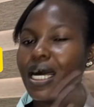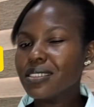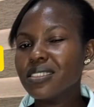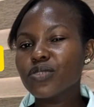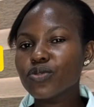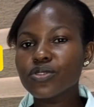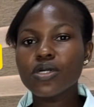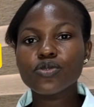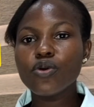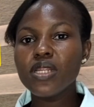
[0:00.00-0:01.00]
And this
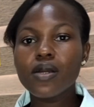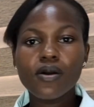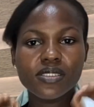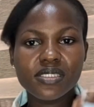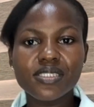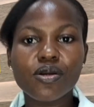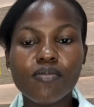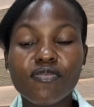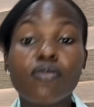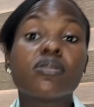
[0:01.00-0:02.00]
would not only cause
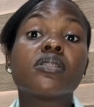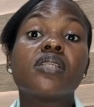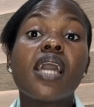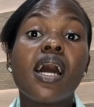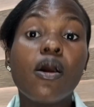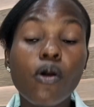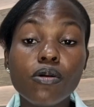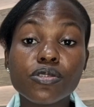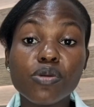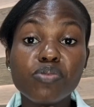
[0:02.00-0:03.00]
discomfort, they are
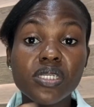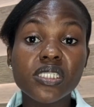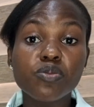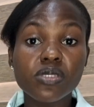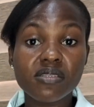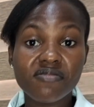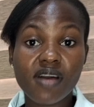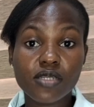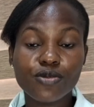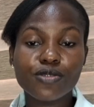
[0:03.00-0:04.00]
also
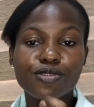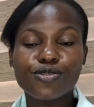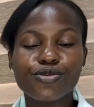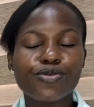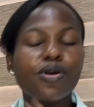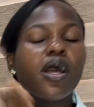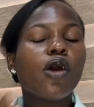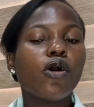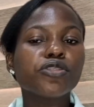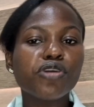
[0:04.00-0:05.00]
predisposing factors to
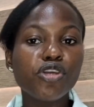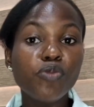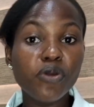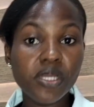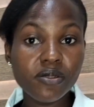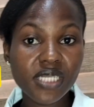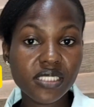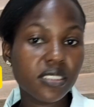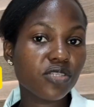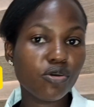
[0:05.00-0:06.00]
autoimmune
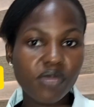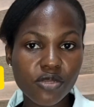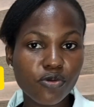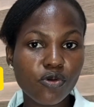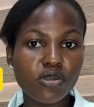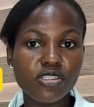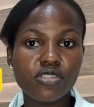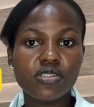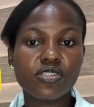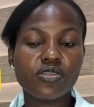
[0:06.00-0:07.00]
illnesses or medical
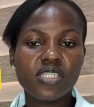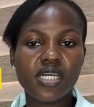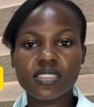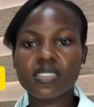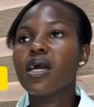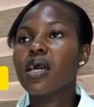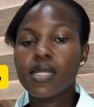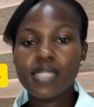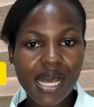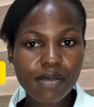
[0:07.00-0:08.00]
conditions such as
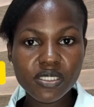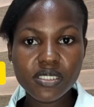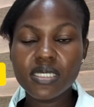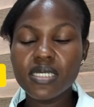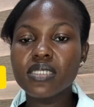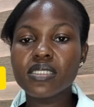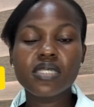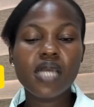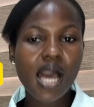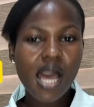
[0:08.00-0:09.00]

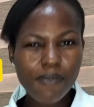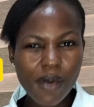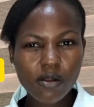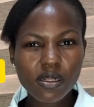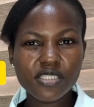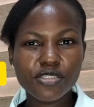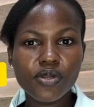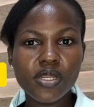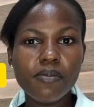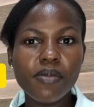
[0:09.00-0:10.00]
diabetes,
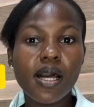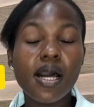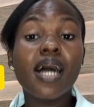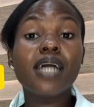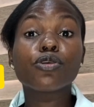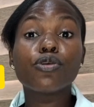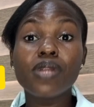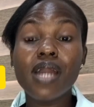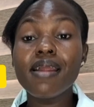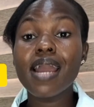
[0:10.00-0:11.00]
hypercholesterolemia, and
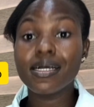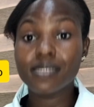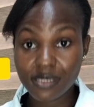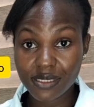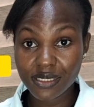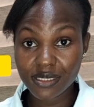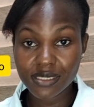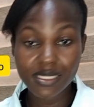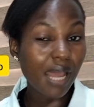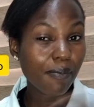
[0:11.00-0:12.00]
coronary heart
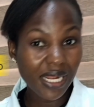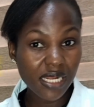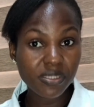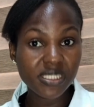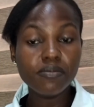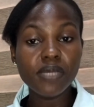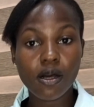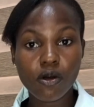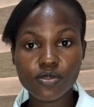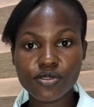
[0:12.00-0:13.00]
diseases,
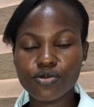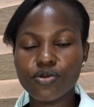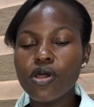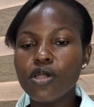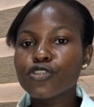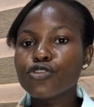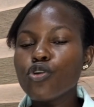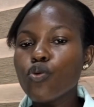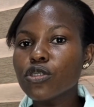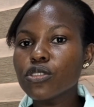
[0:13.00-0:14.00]
hyperlipidemia also.
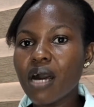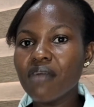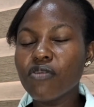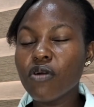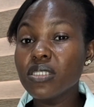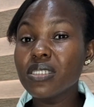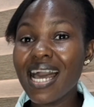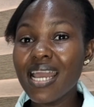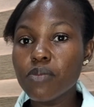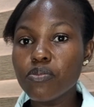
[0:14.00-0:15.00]
So you want to
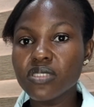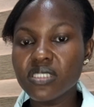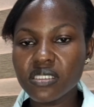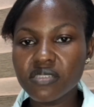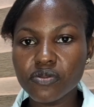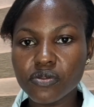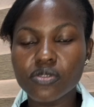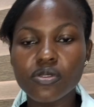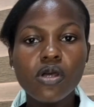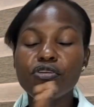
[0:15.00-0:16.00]
avoid highly processed
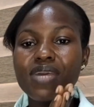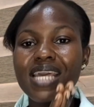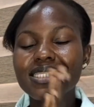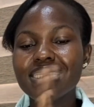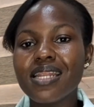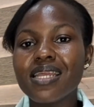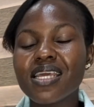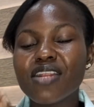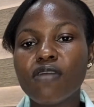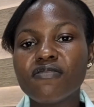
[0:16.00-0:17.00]
foods. Before you get
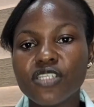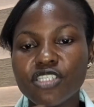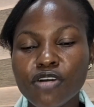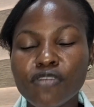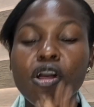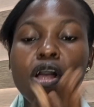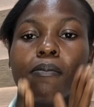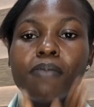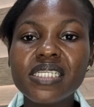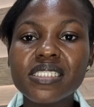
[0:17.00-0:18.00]
anything off the shelf,
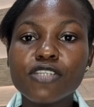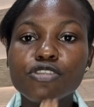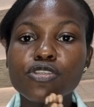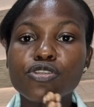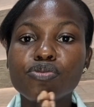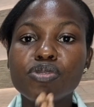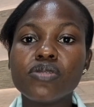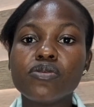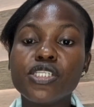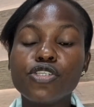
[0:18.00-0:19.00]
please ensure
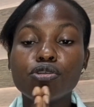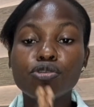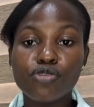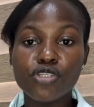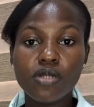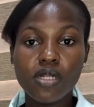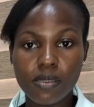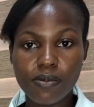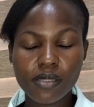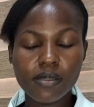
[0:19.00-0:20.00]
to read your
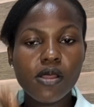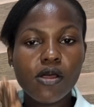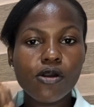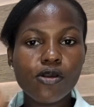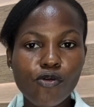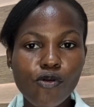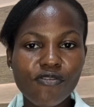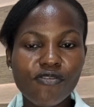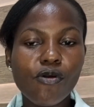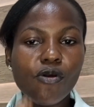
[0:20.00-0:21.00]
nutrition label.
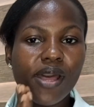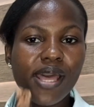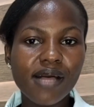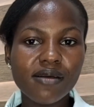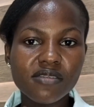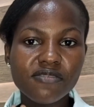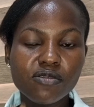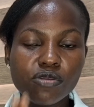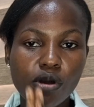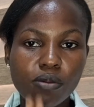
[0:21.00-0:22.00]
Go for healthy
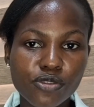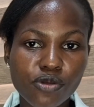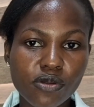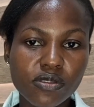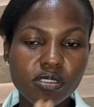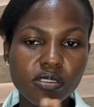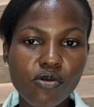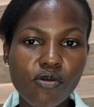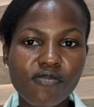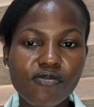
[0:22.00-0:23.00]
food
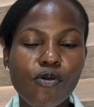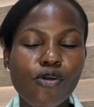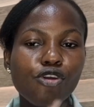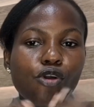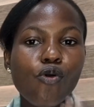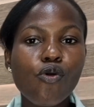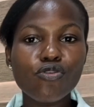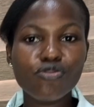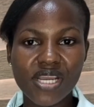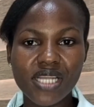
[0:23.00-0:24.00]
options, go for your
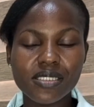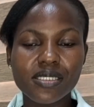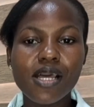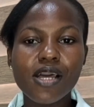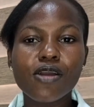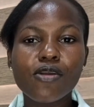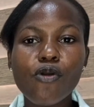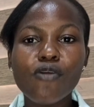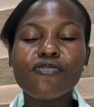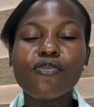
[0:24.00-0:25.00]
whole grains,
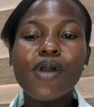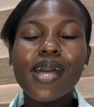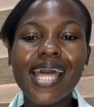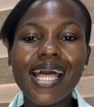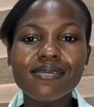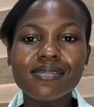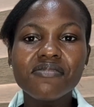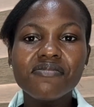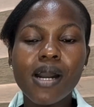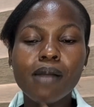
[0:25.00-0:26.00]
go for
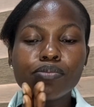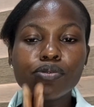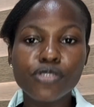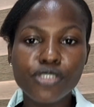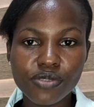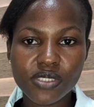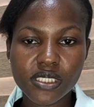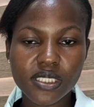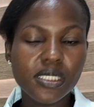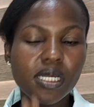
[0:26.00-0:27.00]
healthy farm
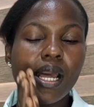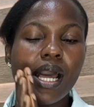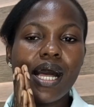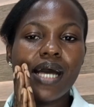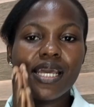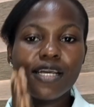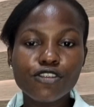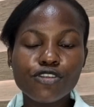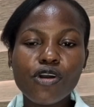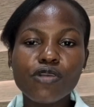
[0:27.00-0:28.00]
produces, and
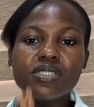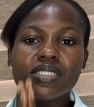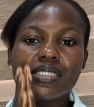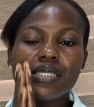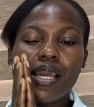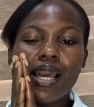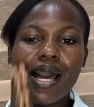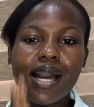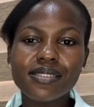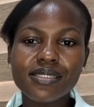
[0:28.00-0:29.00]
ensure you
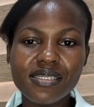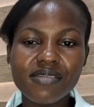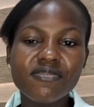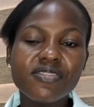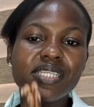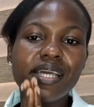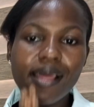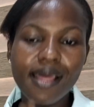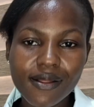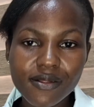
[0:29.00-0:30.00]
stay active,
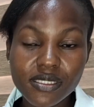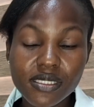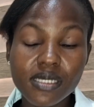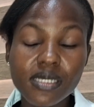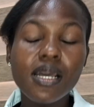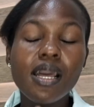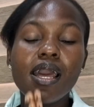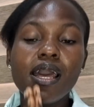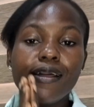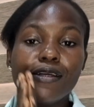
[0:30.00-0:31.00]
stay healthy,
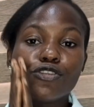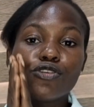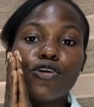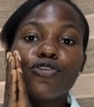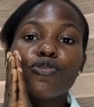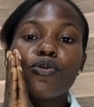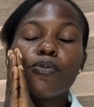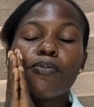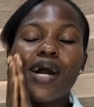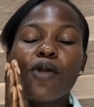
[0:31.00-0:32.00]
ensure
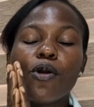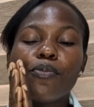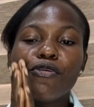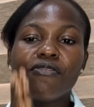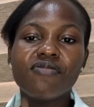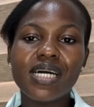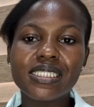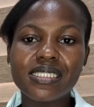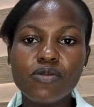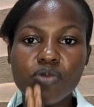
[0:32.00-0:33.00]
you back up your
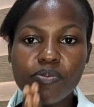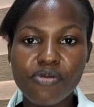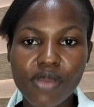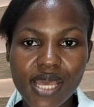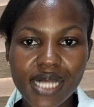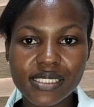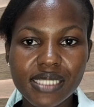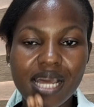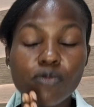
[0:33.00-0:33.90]
fasting with prayers.